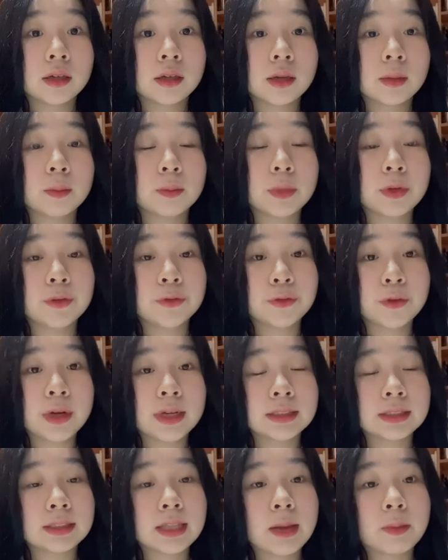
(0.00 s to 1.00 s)
Before I
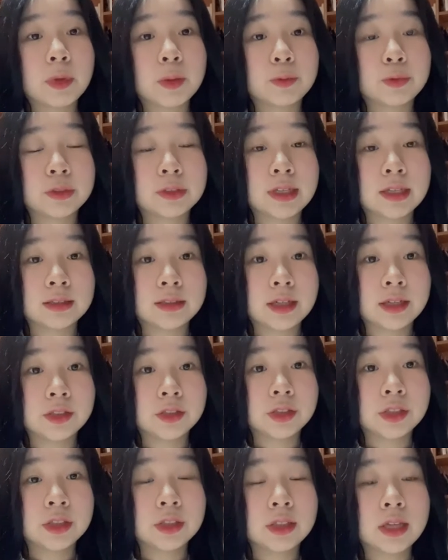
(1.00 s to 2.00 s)
start my
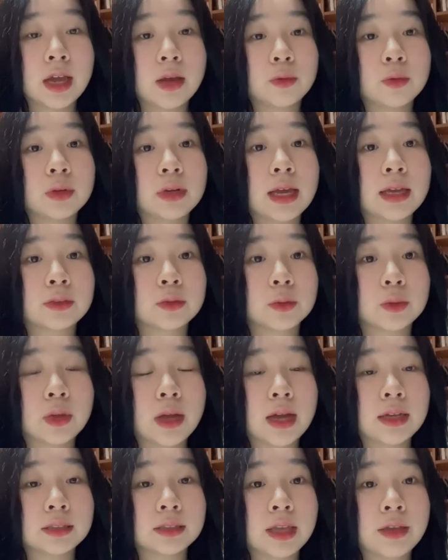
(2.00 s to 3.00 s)
presentation, I would like to
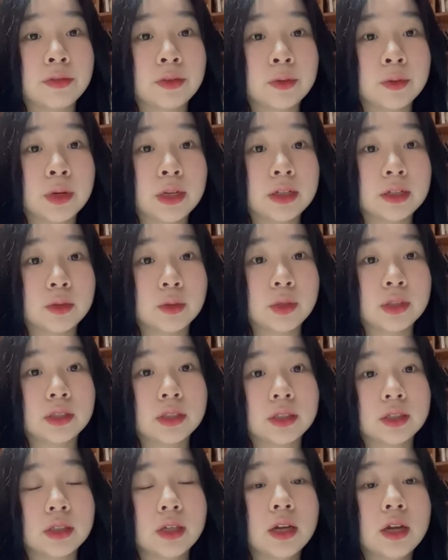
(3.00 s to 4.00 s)
ask everyone a
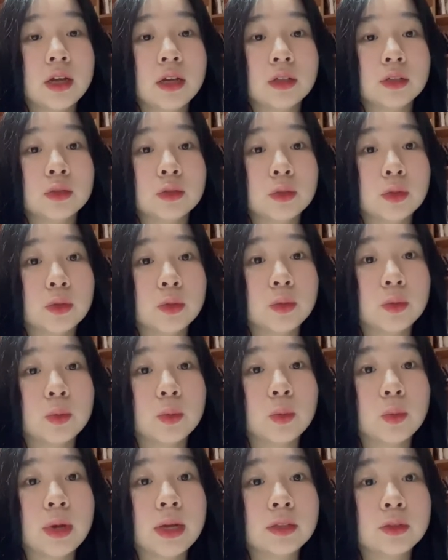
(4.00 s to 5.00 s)
question. So
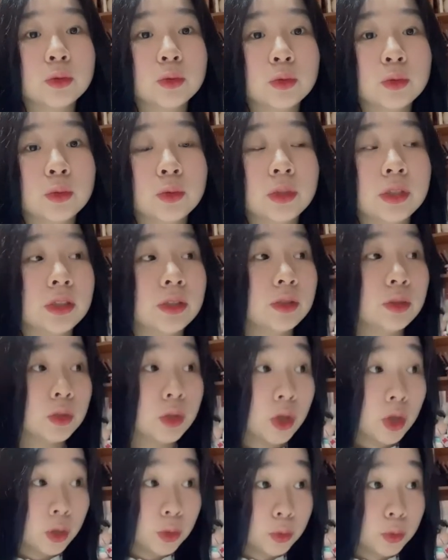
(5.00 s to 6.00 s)
what do we
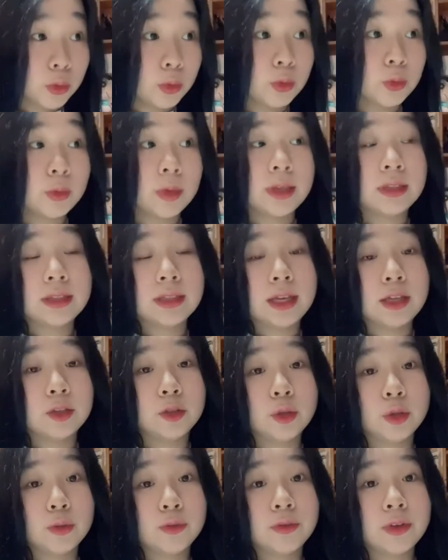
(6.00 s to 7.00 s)
do when they
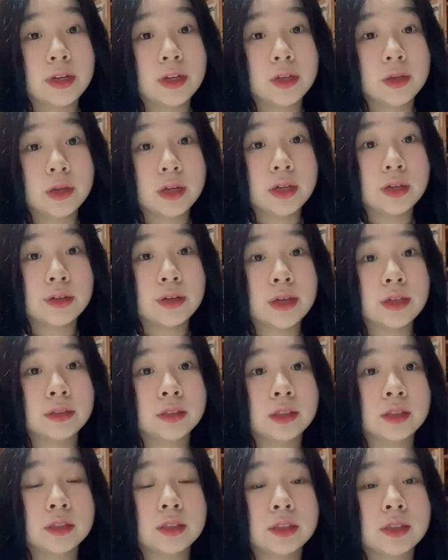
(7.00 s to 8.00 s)
don't value a
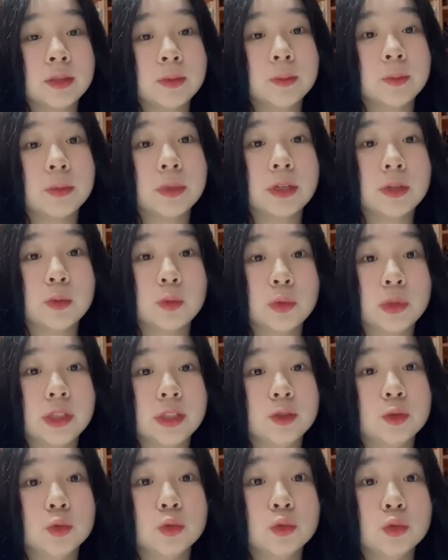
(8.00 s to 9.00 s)
relationship but we
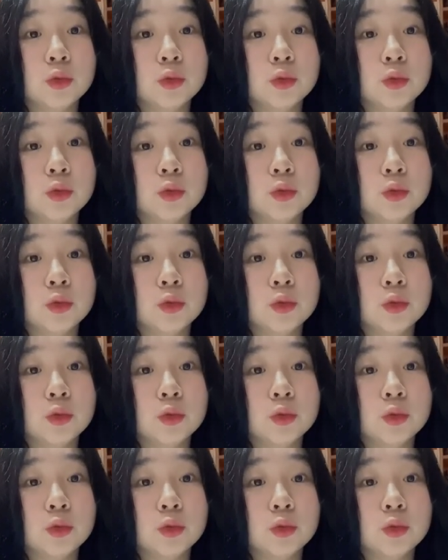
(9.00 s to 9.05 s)
do?